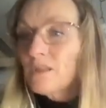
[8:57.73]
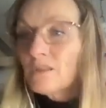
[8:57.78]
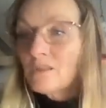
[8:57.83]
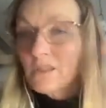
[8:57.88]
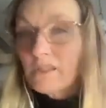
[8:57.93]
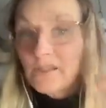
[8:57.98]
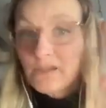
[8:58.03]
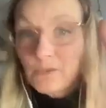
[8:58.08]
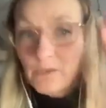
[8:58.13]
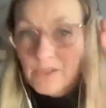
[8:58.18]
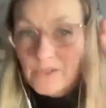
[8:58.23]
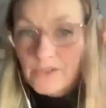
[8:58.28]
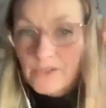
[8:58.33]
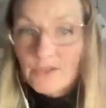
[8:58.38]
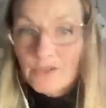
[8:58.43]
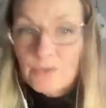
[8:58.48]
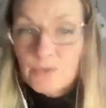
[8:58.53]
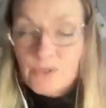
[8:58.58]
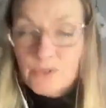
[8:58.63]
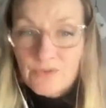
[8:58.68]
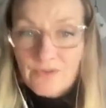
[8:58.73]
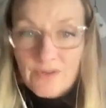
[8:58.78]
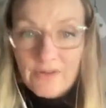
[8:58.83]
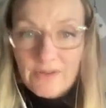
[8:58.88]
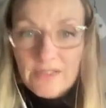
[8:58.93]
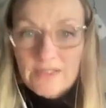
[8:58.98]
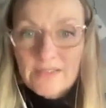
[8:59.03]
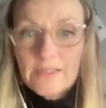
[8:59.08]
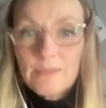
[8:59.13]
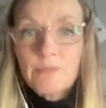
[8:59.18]
these questions, which are
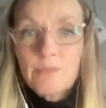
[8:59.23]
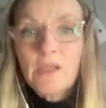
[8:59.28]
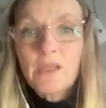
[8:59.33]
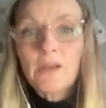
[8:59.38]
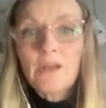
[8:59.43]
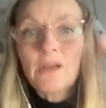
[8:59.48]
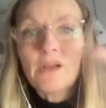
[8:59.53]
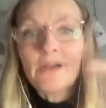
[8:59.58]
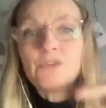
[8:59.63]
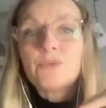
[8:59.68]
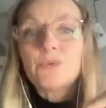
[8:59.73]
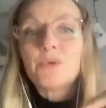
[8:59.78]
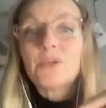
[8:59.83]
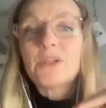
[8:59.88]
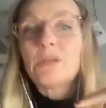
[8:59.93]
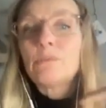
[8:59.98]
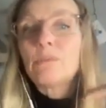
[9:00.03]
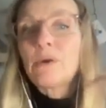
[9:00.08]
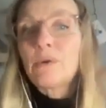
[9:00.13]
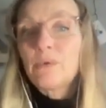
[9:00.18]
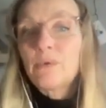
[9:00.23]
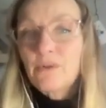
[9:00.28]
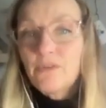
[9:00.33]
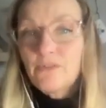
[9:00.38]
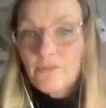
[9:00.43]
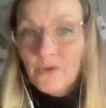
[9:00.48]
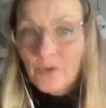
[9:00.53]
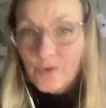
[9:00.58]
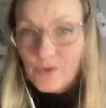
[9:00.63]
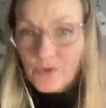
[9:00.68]
very similar, are talking about a
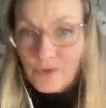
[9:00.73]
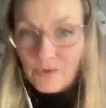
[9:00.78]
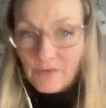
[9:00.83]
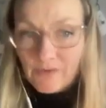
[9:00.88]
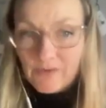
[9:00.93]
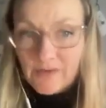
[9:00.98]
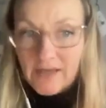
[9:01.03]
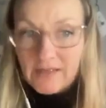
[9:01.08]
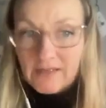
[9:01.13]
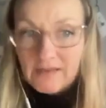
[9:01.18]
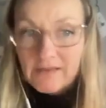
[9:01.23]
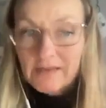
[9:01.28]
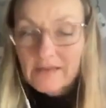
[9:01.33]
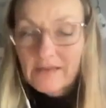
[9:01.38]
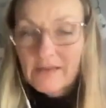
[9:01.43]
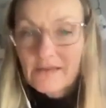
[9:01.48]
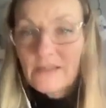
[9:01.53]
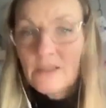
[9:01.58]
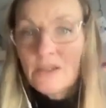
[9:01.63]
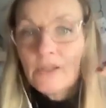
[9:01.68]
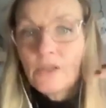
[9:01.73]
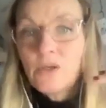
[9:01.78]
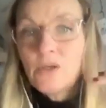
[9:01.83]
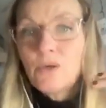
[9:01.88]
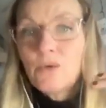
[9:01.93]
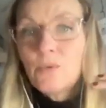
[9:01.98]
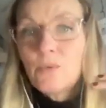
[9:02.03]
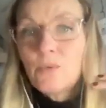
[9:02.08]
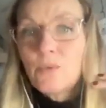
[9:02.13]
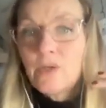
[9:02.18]
future event,
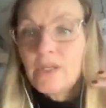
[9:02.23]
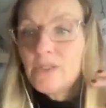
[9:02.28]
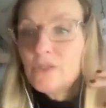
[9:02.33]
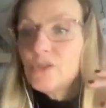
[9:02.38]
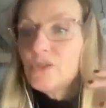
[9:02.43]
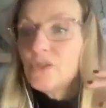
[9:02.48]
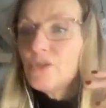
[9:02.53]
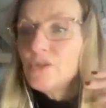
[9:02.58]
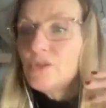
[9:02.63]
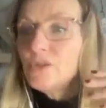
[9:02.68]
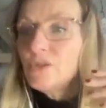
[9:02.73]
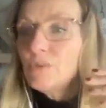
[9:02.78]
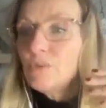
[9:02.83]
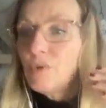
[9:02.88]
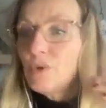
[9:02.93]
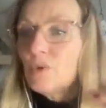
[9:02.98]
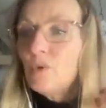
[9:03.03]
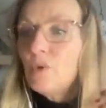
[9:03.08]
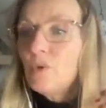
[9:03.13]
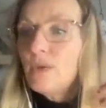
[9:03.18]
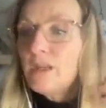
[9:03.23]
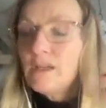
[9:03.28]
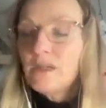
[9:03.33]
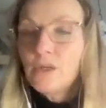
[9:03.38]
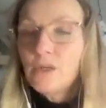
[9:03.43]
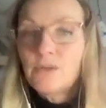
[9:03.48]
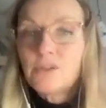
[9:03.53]
which Paula and